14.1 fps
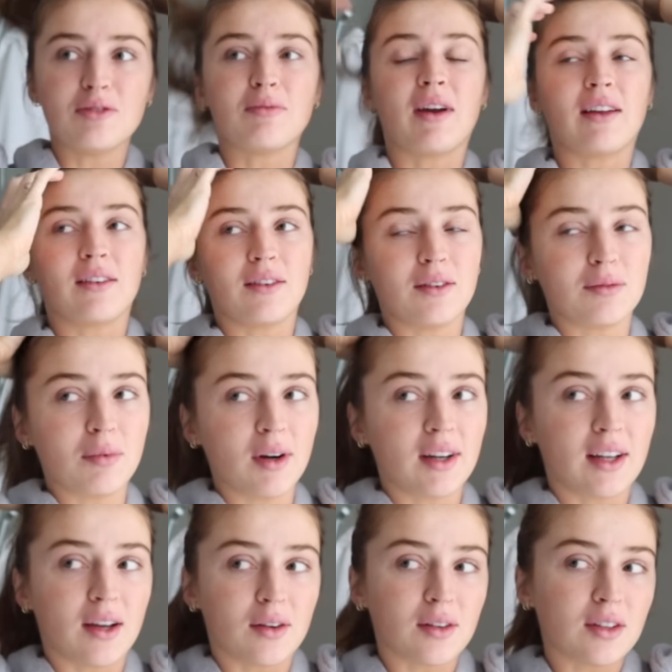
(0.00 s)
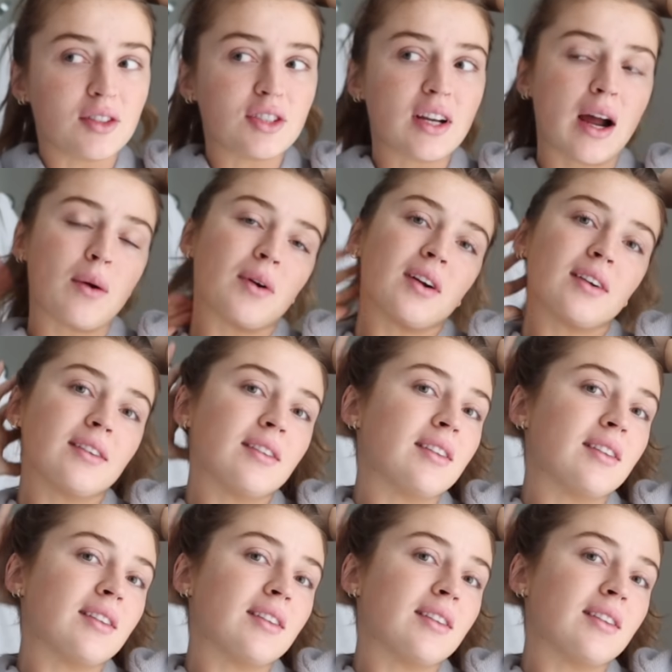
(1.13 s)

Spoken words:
do my little workout and shower